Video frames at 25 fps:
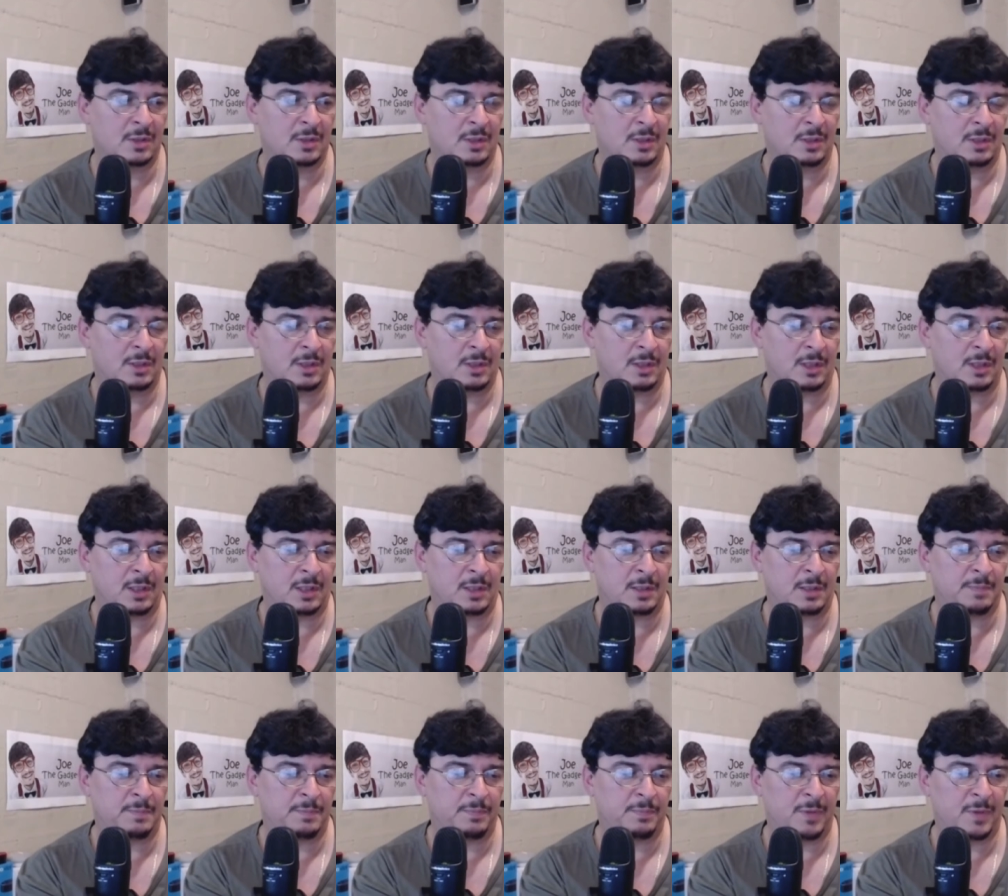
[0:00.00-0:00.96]
Mm. Uh,
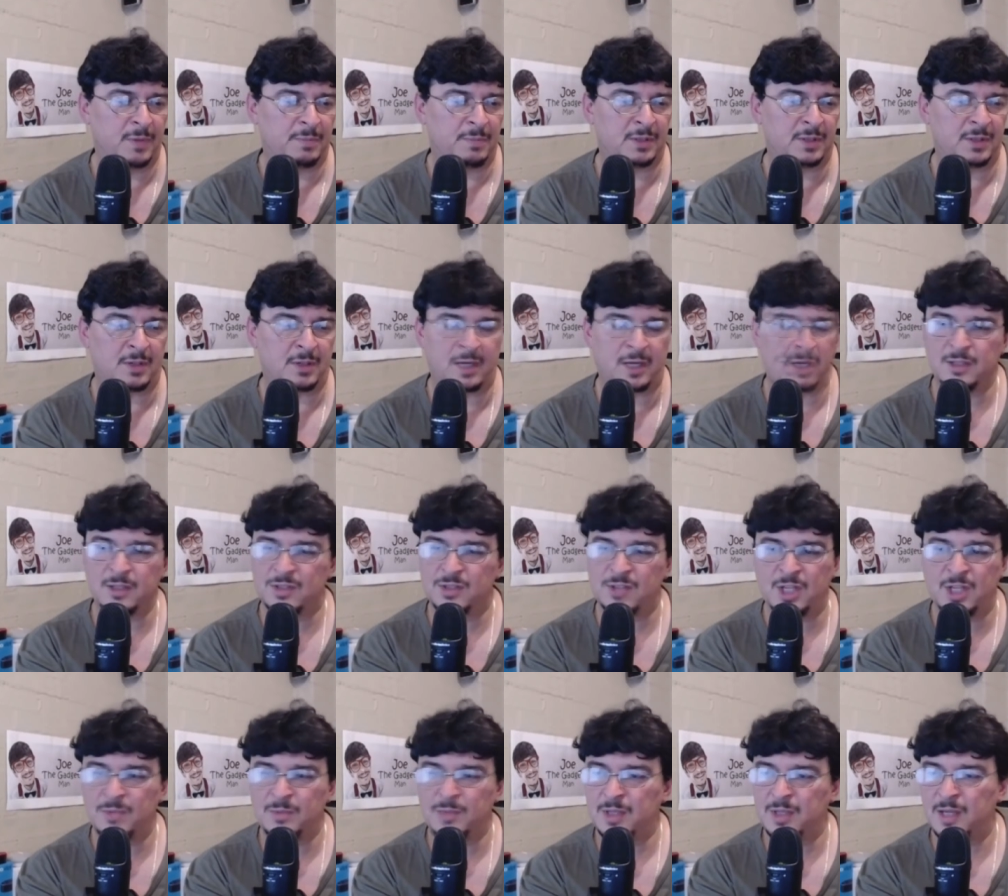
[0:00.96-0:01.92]
but I don't
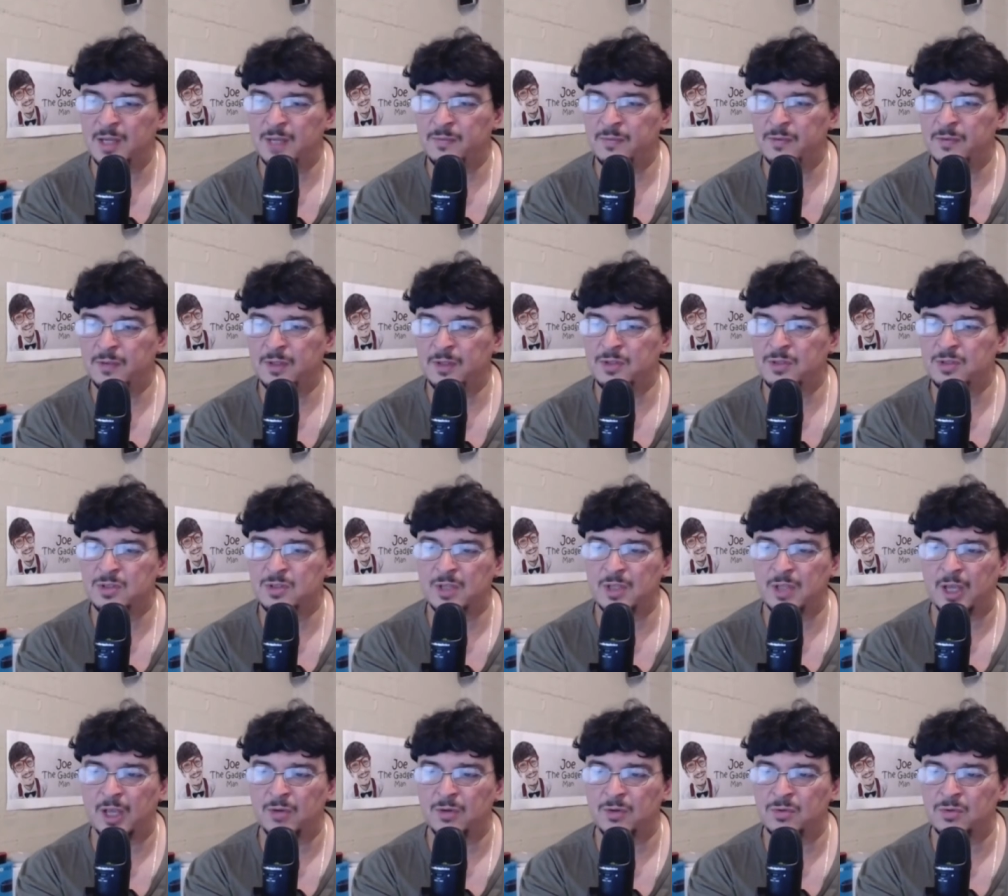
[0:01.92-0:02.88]
seem to have this
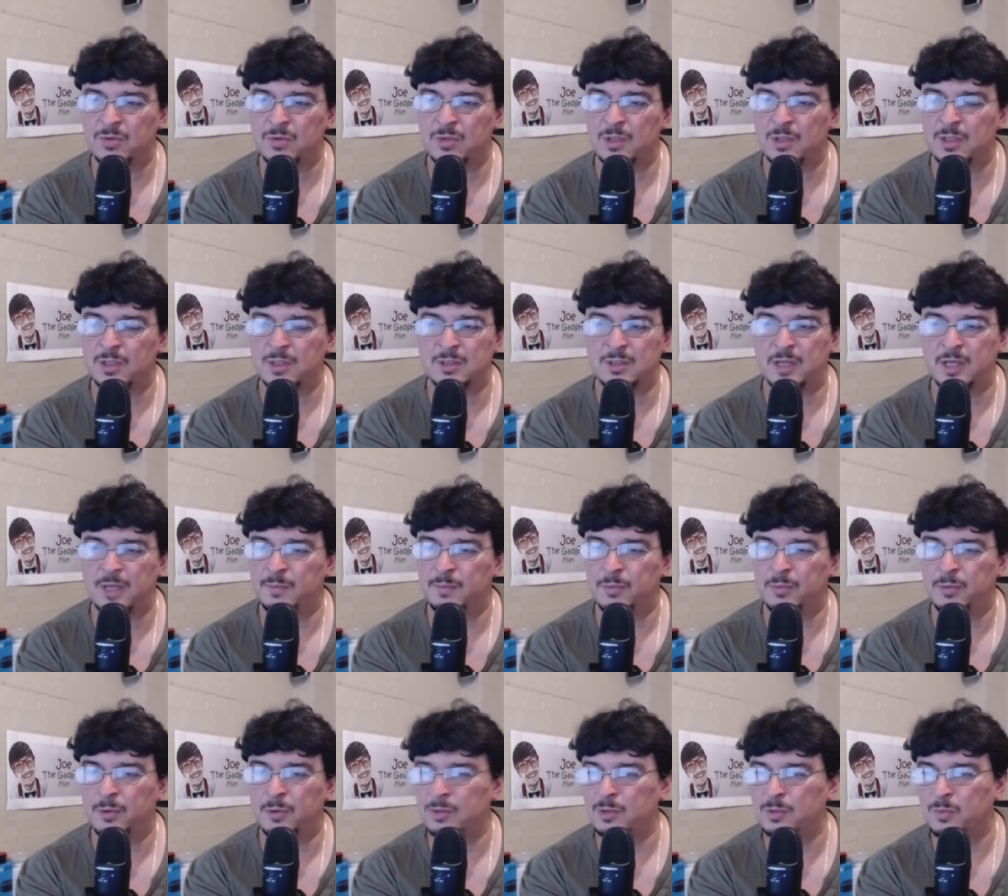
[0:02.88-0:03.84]
Android
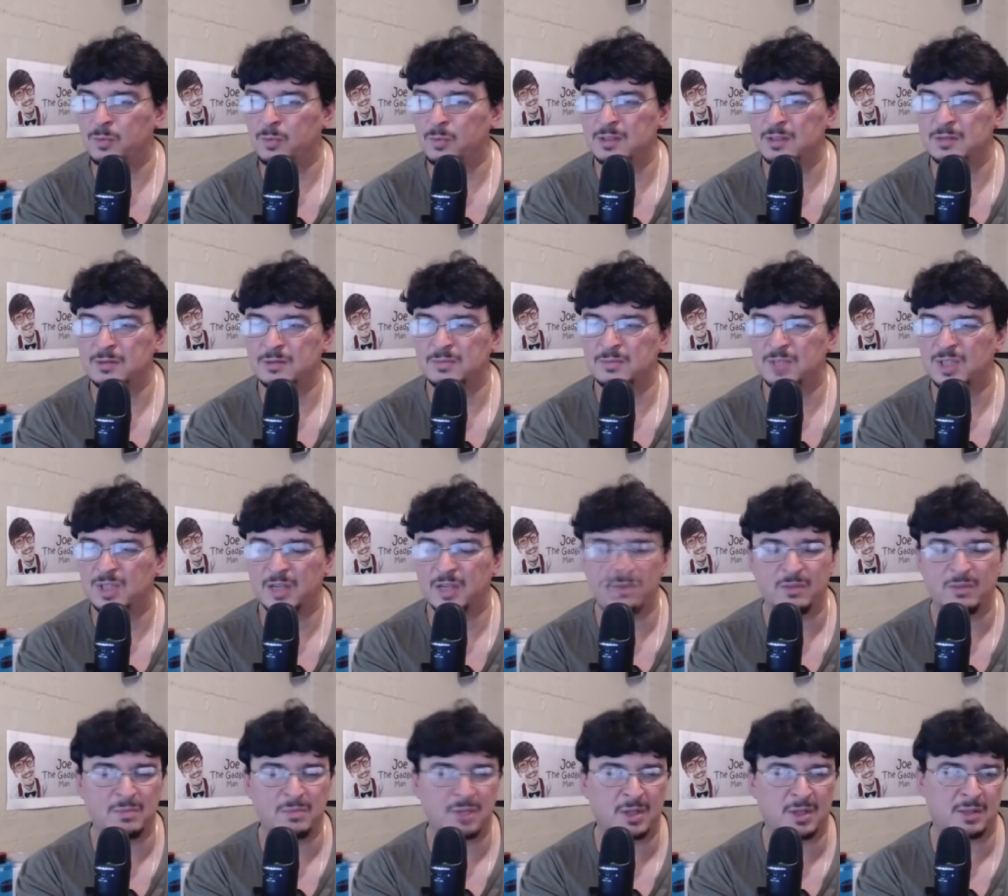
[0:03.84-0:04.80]
8.1
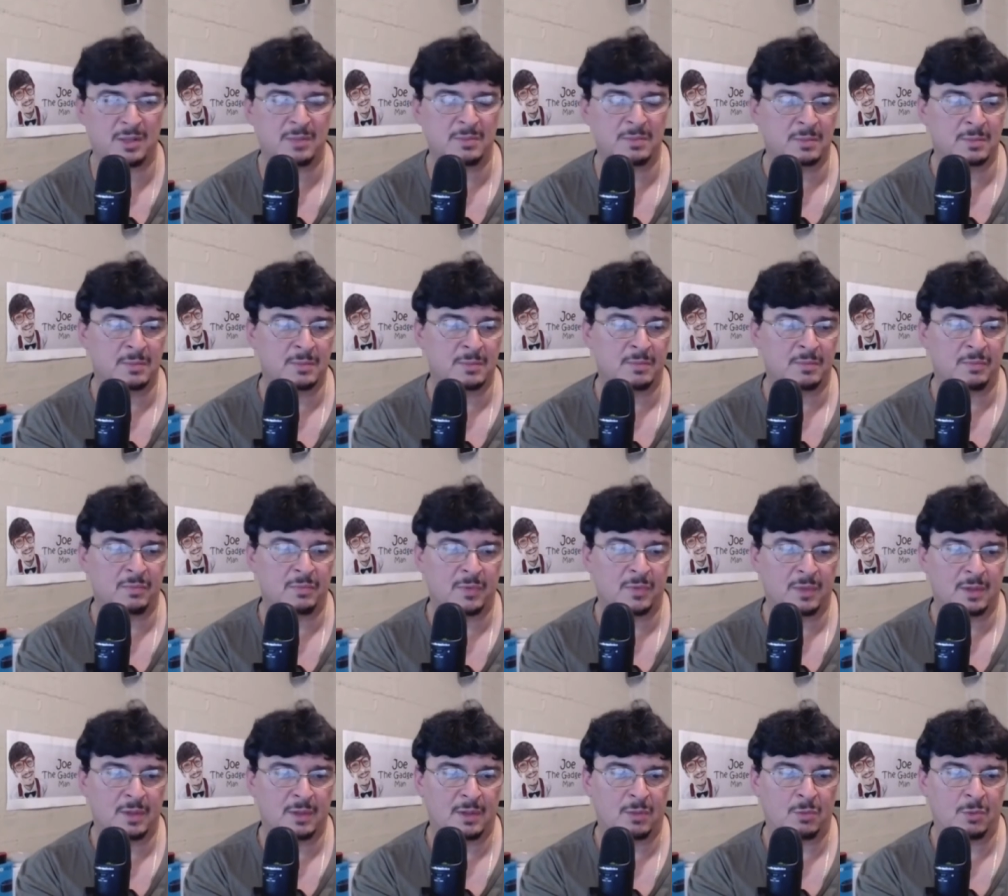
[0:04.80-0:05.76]
giving me
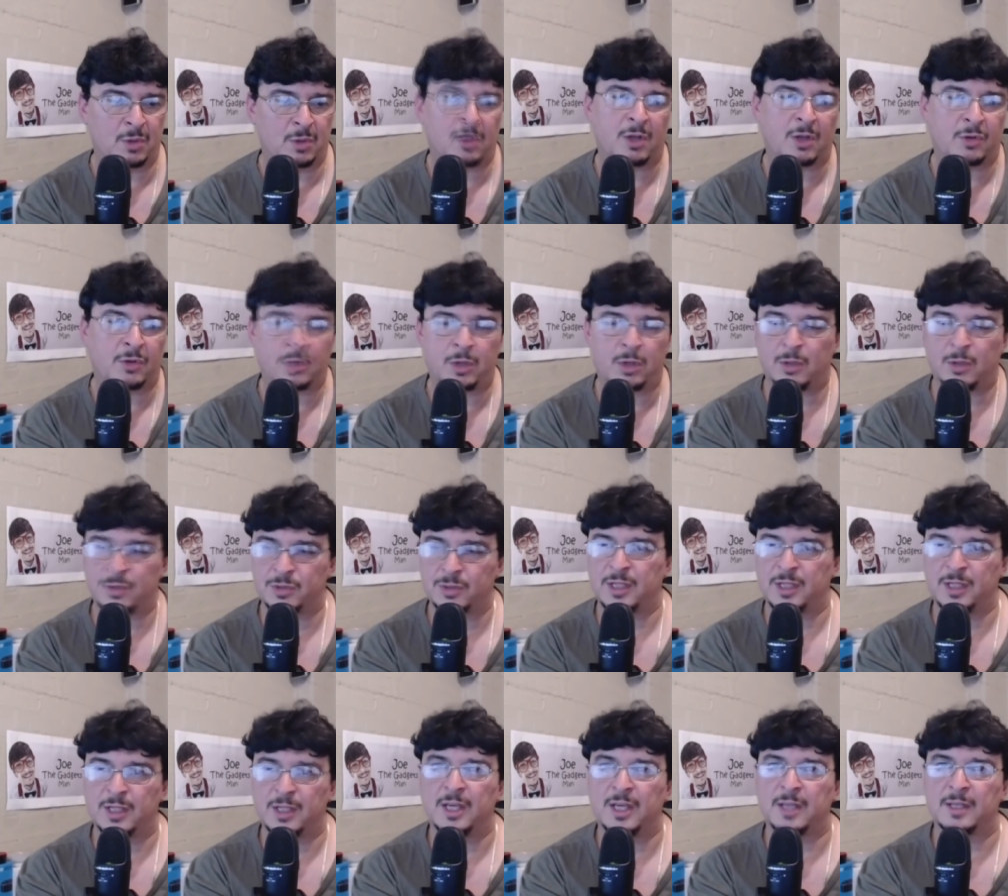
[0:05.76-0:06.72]
what I thought I was going
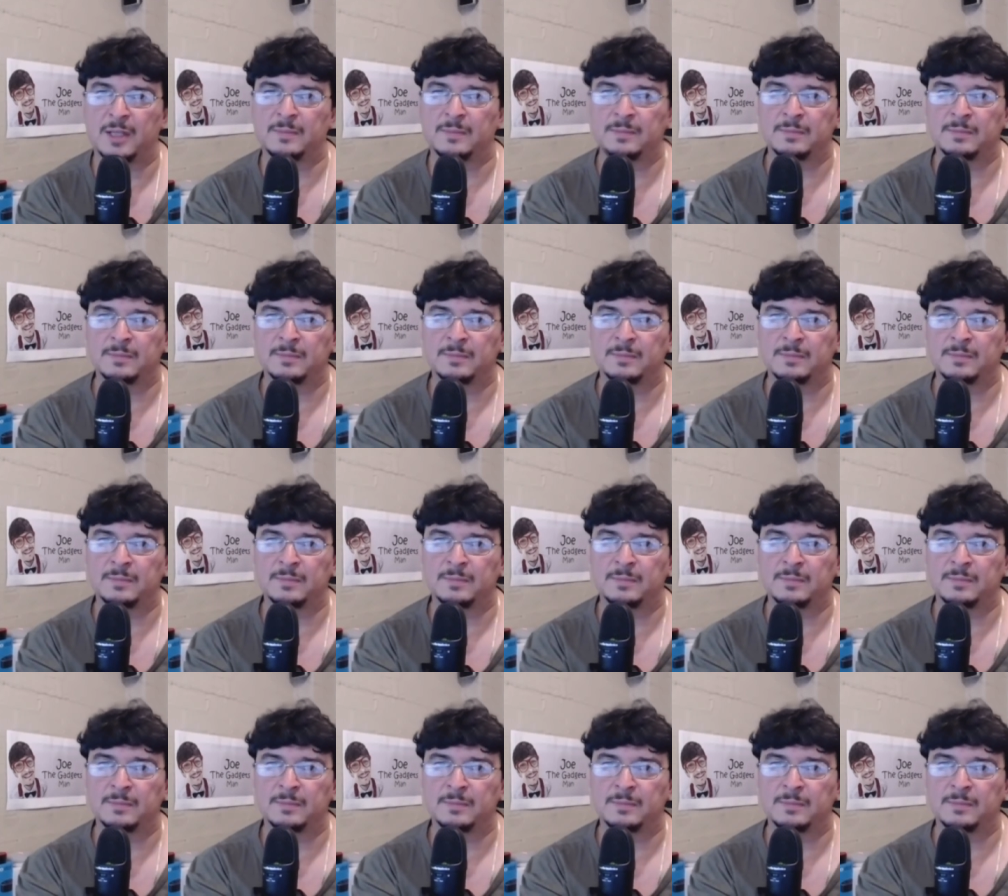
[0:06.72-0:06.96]
to get.